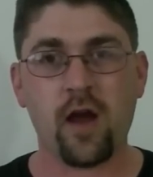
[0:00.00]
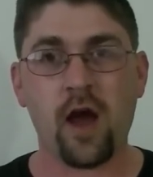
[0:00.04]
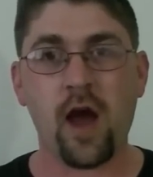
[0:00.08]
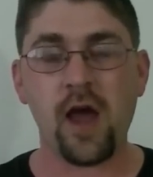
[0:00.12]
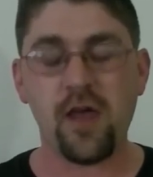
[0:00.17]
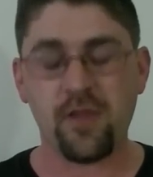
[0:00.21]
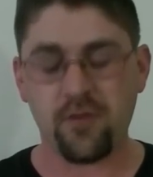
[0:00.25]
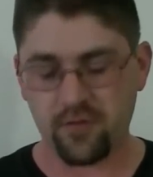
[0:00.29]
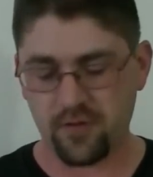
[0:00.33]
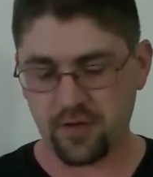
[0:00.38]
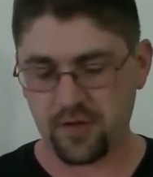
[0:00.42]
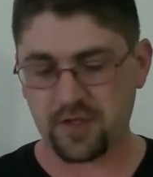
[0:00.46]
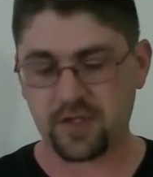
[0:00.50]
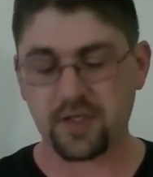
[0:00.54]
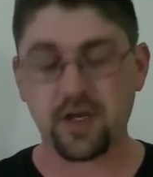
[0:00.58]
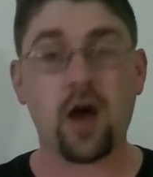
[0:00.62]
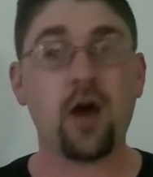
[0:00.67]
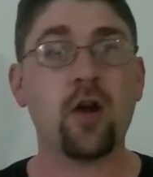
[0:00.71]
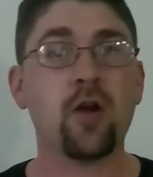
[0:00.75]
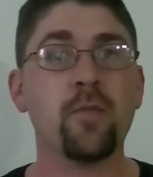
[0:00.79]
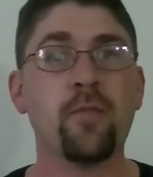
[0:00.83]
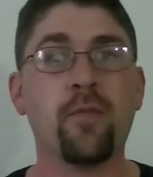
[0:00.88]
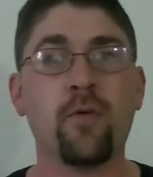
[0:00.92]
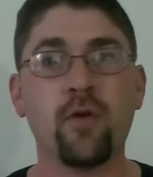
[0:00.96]
Either the
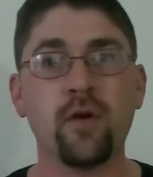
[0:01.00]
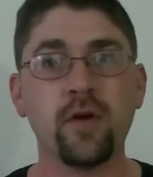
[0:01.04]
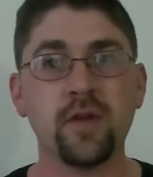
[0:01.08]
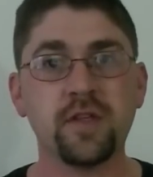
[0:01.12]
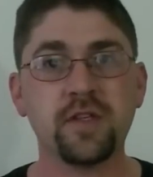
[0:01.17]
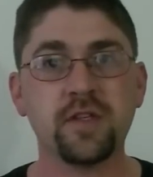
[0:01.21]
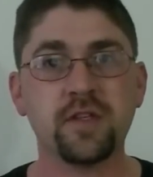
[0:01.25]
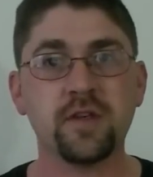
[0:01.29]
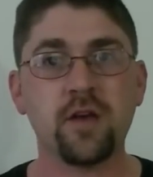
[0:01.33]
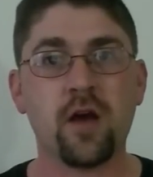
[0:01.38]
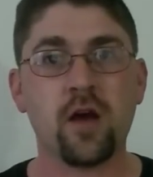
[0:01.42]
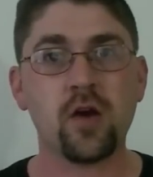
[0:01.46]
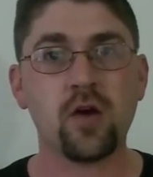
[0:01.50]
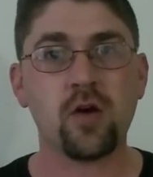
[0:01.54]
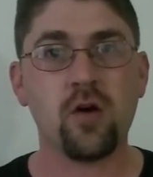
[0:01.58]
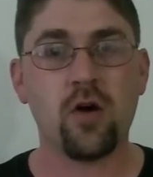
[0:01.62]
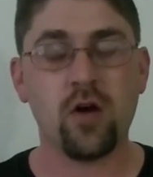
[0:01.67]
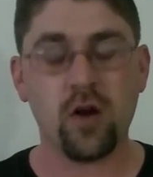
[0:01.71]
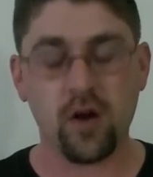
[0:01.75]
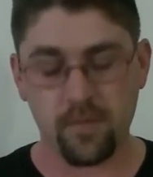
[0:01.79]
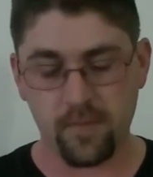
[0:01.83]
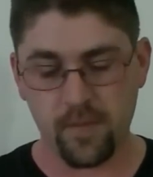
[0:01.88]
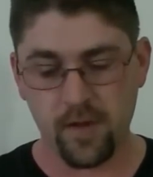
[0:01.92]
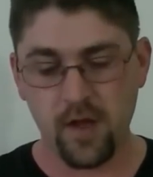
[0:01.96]
solder points suck
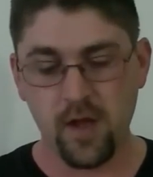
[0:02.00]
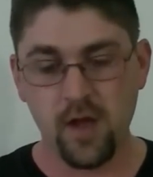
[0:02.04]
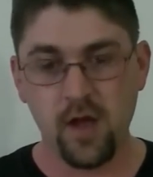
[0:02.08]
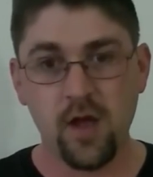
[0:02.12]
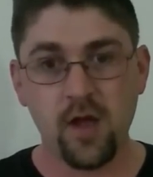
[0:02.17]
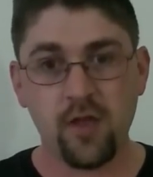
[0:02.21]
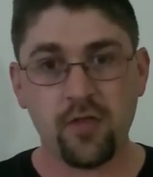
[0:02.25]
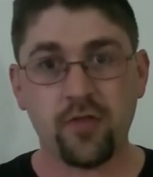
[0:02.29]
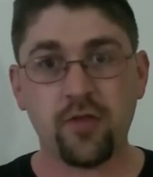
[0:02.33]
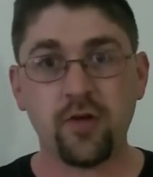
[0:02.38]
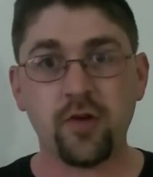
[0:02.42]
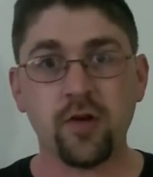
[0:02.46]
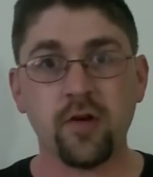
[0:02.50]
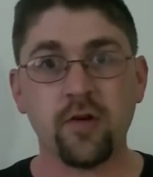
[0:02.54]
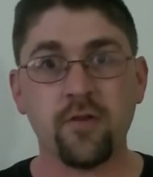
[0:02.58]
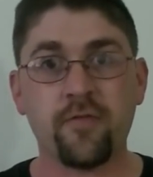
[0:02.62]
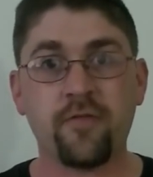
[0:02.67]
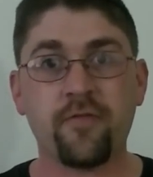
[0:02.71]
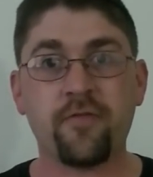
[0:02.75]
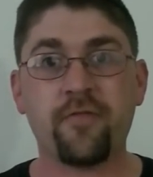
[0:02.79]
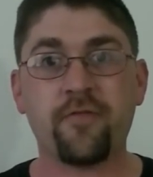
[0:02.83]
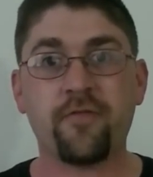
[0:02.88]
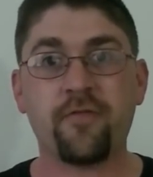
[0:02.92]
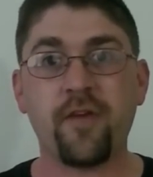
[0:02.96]
on them, they're
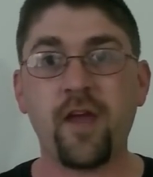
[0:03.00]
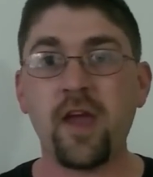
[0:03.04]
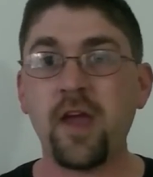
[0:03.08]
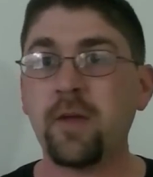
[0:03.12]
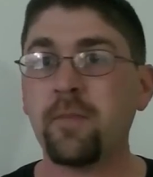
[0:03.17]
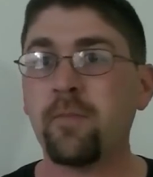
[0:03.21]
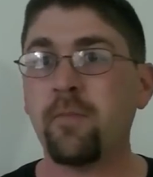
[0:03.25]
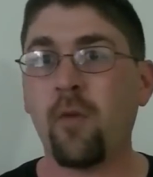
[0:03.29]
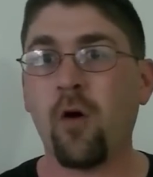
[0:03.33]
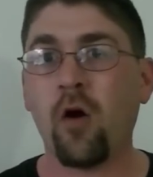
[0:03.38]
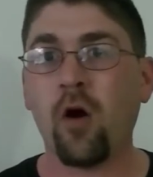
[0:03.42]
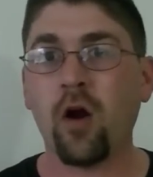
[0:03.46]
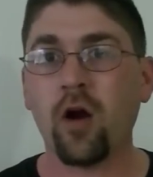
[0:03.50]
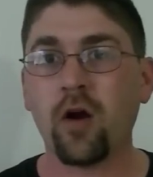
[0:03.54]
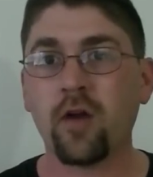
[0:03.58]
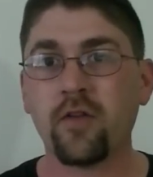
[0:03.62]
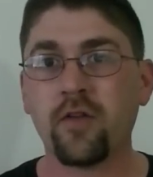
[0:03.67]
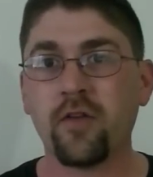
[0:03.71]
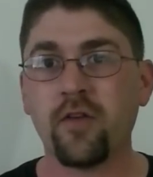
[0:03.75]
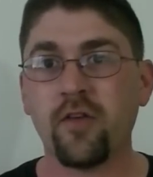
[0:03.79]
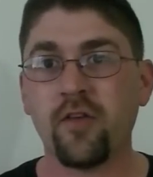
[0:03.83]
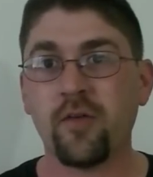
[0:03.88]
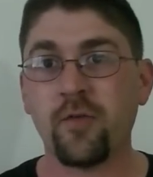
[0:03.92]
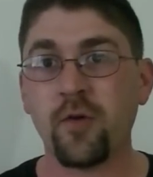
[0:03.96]
fake
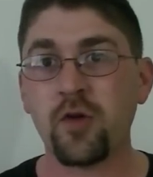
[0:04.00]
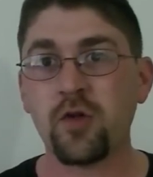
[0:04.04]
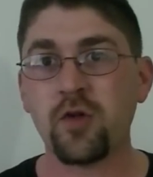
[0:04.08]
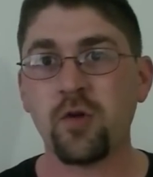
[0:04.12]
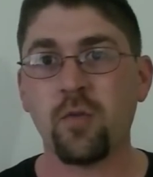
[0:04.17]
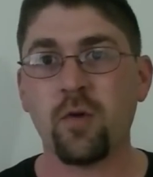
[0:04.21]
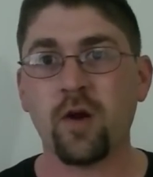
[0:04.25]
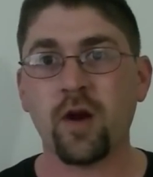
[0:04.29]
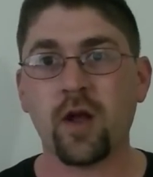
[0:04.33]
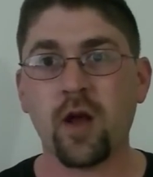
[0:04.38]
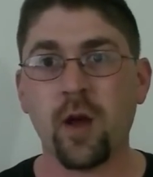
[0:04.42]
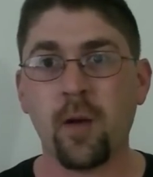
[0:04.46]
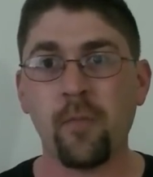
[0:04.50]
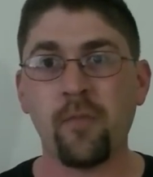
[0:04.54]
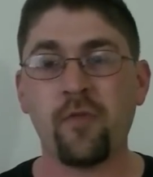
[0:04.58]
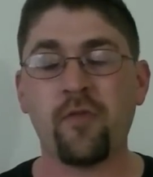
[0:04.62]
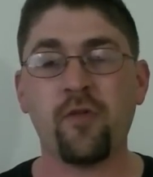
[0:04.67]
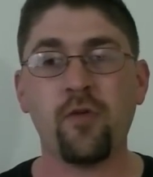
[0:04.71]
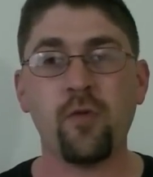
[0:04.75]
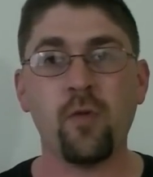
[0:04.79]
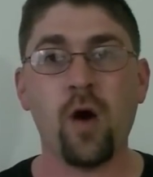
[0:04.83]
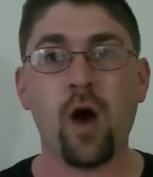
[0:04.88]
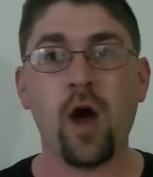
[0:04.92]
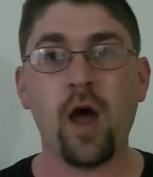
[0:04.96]
marked, especially when it
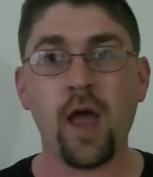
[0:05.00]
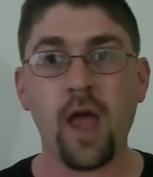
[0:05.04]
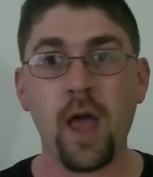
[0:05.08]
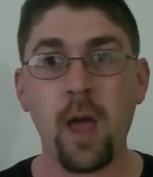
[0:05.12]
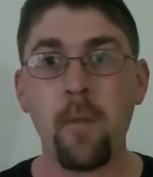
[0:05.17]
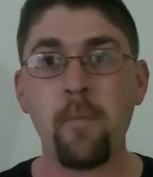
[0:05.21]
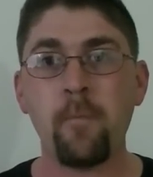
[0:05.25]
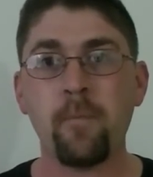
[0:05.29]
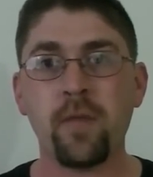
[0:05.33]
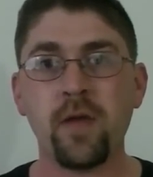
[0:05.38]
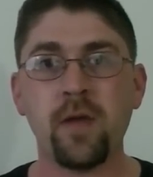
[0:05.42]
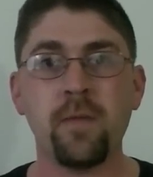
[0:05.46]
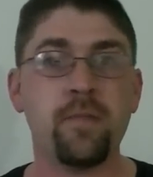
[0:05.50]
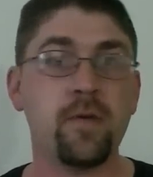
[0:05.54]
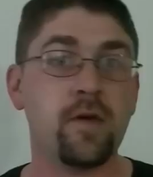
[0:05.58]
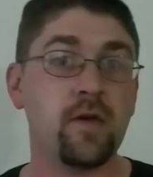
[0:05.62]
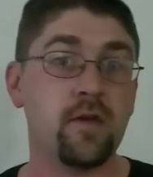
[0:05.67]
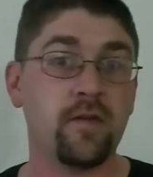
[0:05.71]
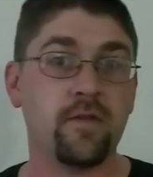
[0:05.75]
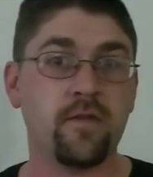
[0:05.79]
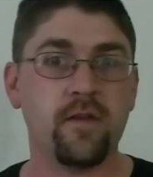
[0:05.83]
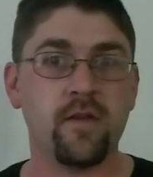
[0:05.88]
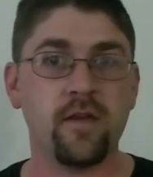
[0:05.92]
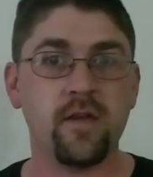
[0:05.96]
comes to uh,
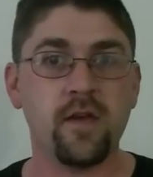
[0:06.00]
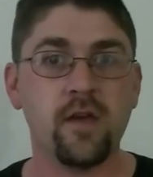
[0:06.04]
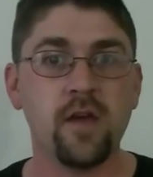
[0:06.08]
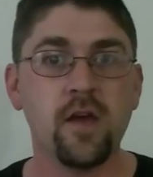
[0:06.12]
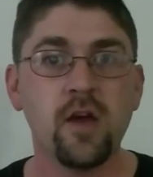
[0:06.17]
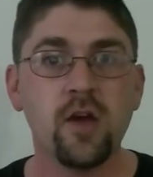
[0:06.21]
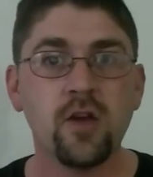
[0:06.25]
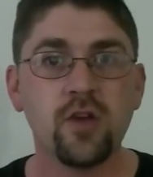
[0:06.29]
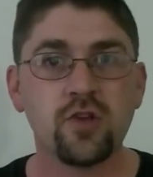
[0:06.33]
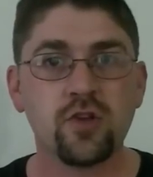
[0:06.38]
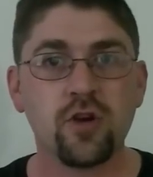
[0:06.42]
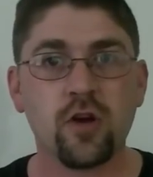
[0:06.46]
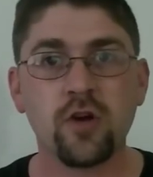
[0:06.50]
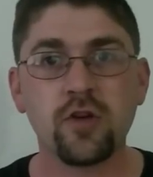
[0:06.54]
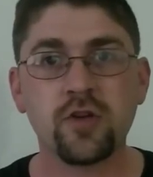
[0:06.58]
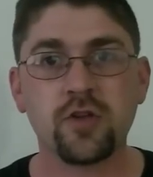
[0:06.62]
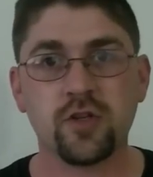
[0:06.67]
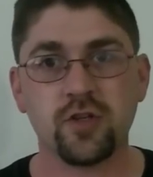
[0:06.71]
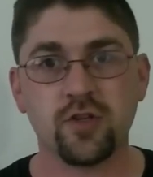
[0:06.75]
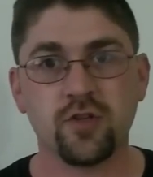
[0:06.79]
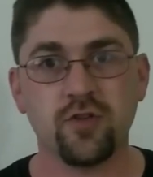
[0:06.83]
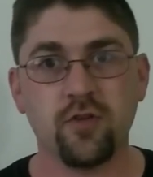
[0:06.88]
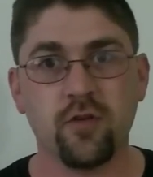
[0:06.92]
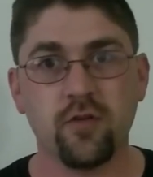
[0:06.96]
MPPT charge
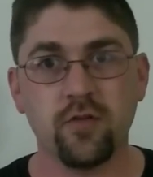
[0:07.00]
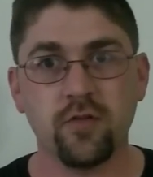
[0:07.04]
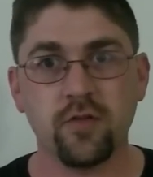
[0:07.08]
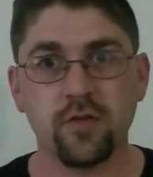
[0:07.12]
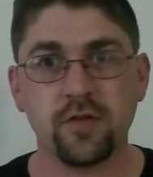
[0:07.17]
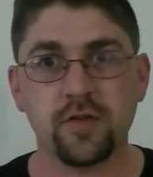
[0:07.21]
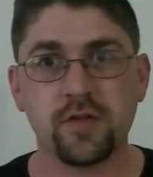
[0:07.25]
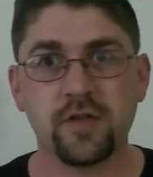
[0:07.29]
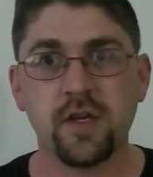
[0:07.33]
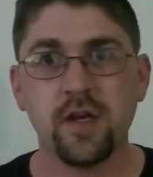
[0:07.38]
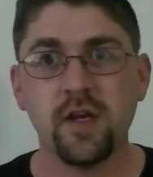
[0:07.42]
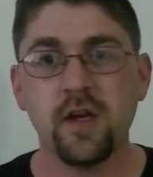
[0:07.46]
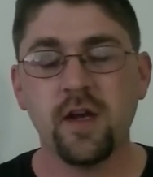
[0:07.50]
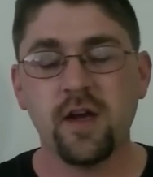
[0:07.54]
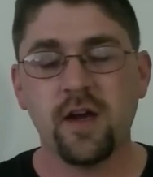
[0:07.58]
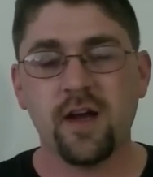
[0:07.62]
controllers.